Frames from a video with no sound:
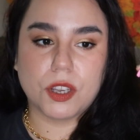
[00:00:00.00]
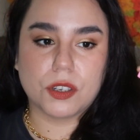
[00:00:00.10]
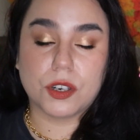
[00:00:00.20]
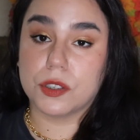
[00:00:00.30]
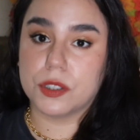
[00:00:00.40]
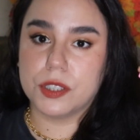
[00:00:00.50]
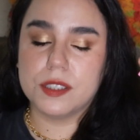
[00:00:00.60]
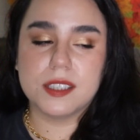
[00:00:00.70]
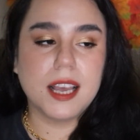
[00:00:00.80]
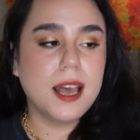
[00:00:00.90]

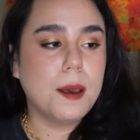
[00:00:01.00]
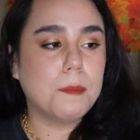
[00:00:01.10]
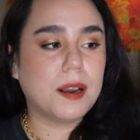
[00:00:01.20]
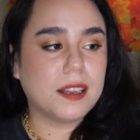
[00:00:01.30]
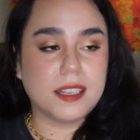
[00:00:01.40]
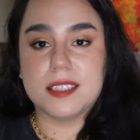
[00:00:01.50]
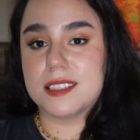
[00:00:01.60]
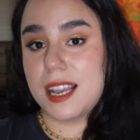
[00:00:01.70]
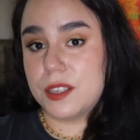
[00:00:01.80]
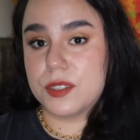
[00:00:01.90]
curlers, but
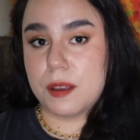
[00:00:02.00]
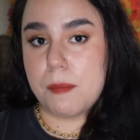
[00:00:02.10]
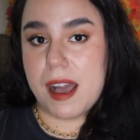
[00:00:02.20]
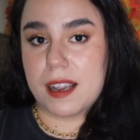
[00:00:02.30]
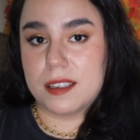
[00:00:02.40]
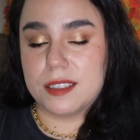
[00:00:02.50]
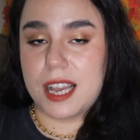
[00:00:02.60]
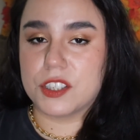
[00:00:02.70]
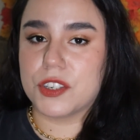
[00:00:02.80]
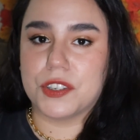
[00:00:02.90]
I use a MAC
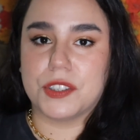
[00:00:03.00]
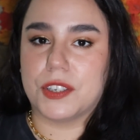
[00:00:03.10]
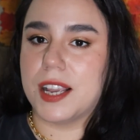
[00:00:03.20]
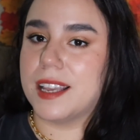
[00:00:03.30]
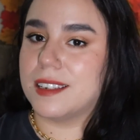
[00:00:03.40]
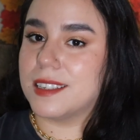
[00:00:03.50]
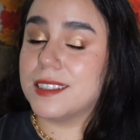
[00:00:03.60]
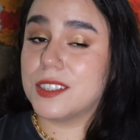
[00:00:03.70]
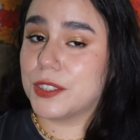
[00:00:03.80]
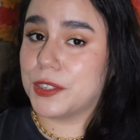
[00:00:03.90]
lash curler, and
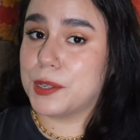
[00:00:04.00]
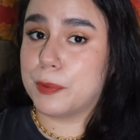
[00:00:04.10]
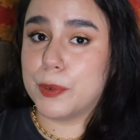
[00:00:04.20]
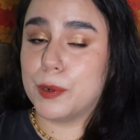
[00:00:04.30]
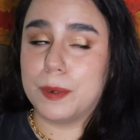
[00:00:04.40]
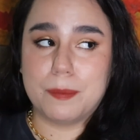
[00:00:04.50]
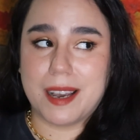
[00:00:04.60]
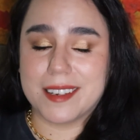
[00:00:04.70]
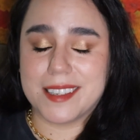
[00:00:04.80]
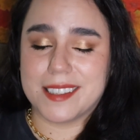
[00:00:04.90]
it's a dirty pool, but
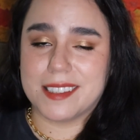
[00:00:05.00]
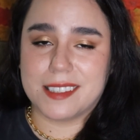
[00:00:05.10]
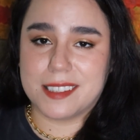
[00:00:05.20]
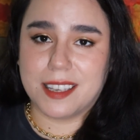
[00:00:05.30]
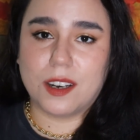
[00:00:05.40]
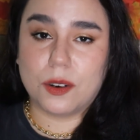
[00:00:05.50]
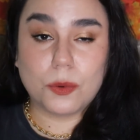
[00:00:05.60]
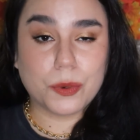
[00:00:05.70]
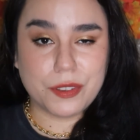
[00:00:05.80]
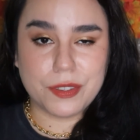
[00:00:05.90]
MAC doesn't sell
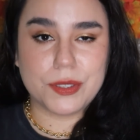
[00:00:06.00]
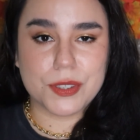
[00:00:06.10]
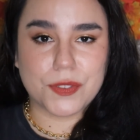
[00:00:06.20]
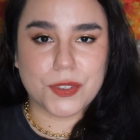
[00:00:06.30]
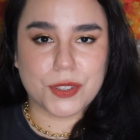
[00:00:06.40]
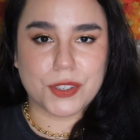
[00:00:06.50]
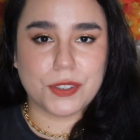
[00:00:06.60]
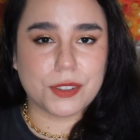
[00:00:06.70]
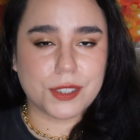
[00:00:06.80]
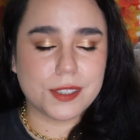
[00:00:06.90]
refills for their
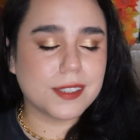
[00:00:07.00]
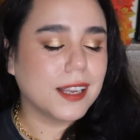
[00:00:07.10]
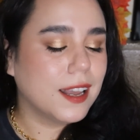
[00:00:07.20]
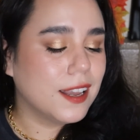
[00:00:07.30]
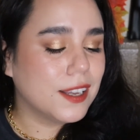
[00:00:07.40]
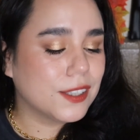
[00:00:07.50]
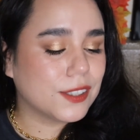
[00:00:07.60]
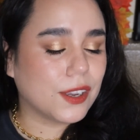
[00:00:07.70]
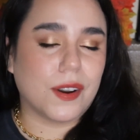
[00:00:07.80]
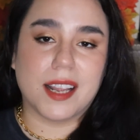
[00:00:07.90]
curlers.
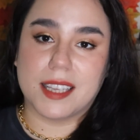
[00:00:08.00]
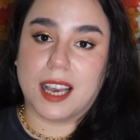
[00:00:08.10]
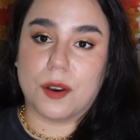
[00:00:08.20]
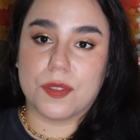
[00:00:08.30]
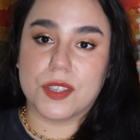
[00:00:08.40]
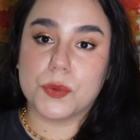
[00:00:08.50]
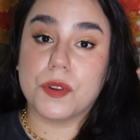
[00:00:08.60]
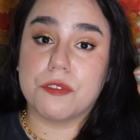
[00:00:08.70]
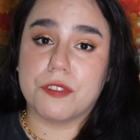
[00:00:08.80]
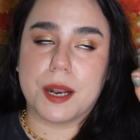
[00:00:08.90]
So anyhow, this
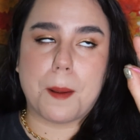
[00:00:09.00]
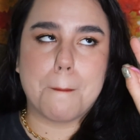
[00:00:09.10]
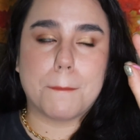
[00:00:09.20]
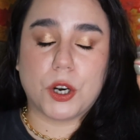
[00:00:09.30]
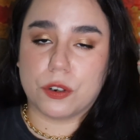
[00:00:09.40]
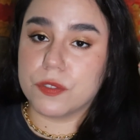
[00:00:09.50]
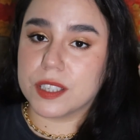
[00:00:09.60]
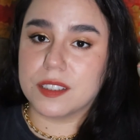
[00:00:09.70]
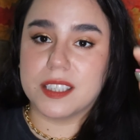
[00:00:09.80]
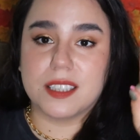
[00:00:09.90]
one fit
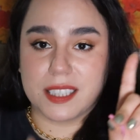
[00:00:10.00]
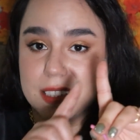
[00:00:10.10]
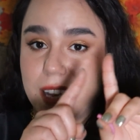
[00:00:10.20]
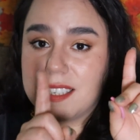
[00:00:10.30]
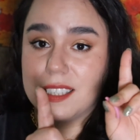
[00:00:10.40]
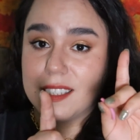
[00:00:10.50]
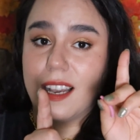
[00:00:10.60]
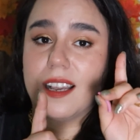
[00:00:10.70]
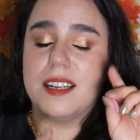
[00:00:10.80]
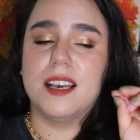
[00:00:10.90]
perfectly, like side to
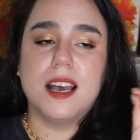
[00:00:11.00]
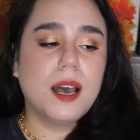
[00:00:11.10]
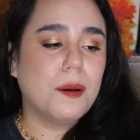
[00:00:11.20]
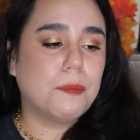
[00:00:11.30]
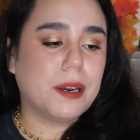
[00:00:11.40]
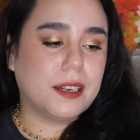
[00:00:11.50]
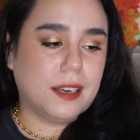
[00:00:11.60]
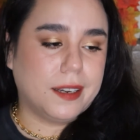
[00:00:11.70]
side, but